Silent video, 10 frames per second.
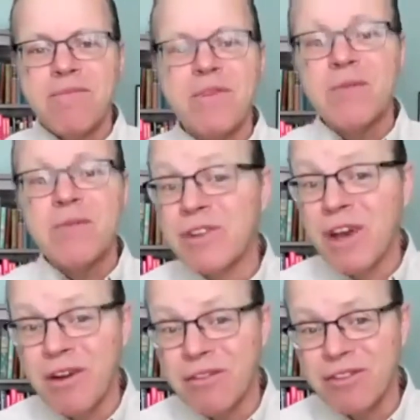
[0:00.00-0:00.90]

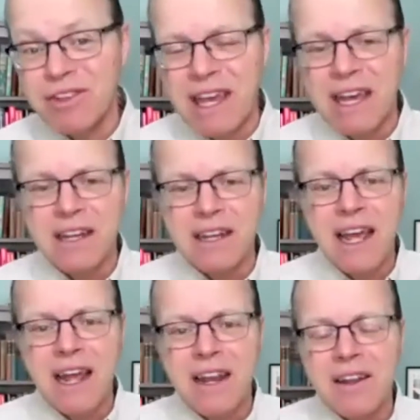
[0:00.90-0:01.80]
themselves.
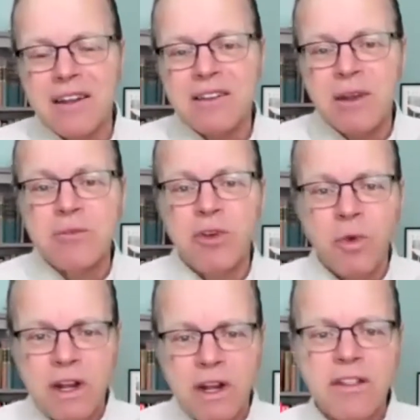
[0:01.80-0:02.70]
And
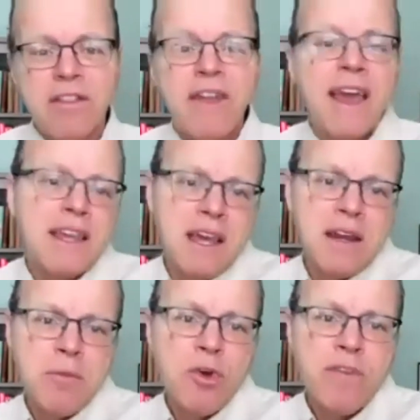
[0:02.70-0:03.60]
subsequently, then they
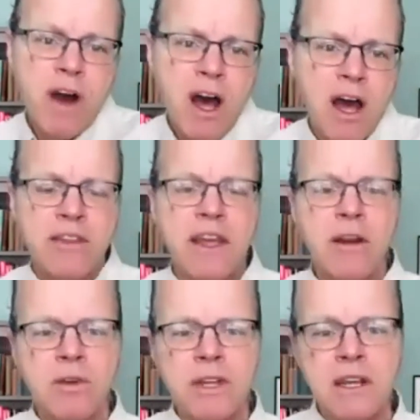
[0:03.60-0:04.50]
can move on. They
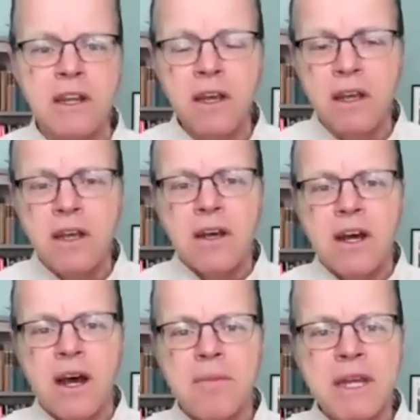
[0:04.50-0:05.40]
don't need
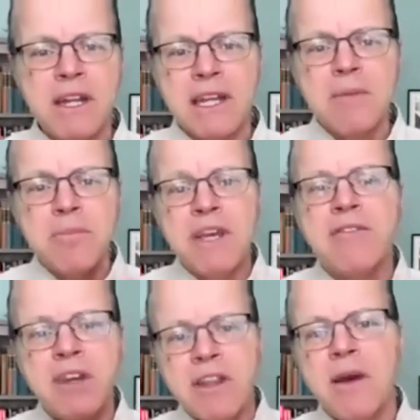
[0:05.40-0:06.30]
me to keep
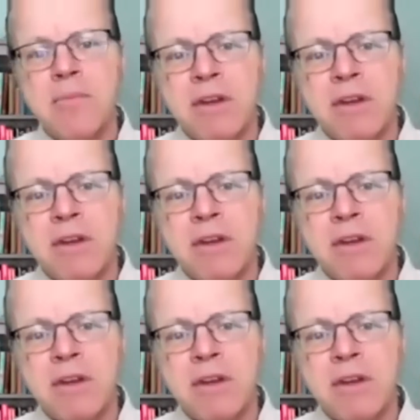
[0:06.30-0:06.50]
giving them